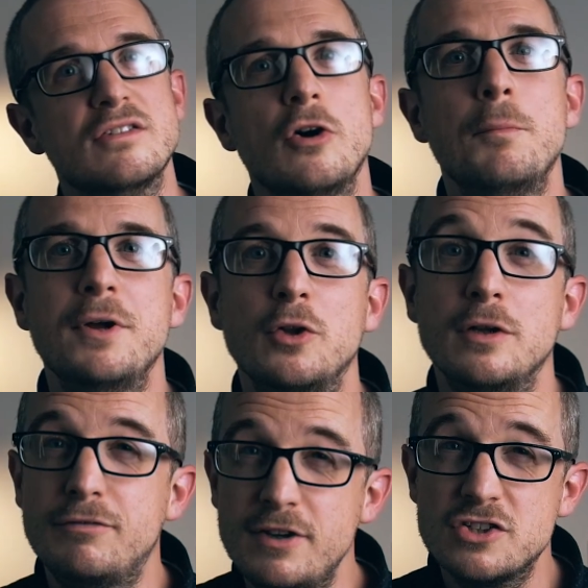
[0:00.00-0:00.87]
on
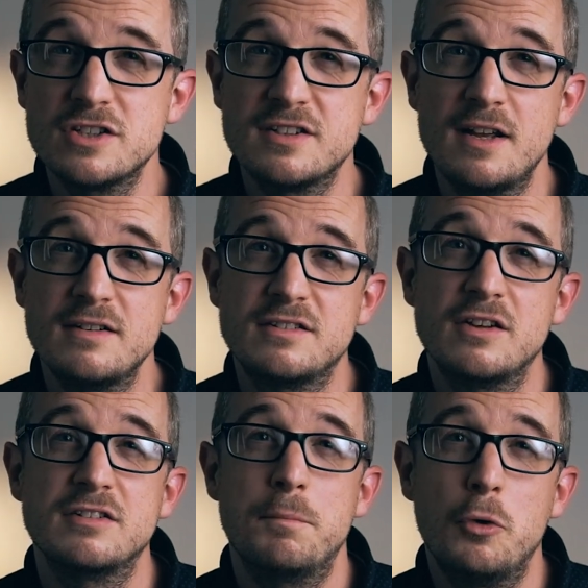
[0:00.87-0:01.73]
building feature sets to
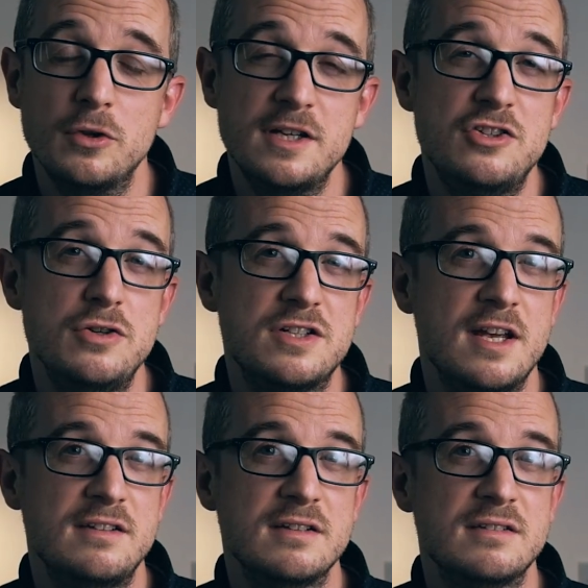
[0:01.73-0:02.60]
support these use
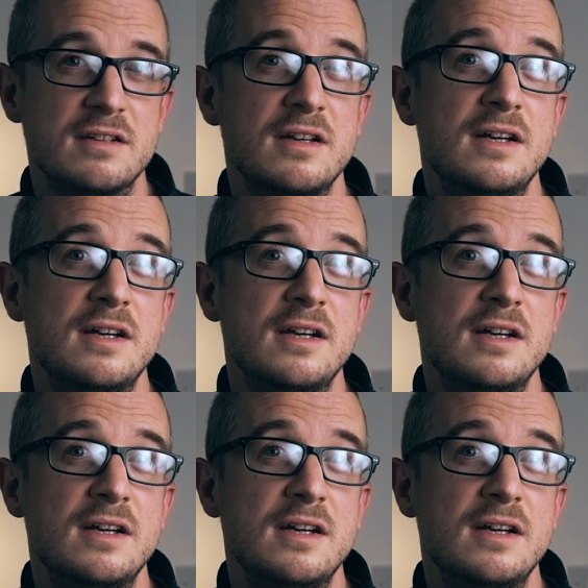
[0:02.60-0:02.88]
cases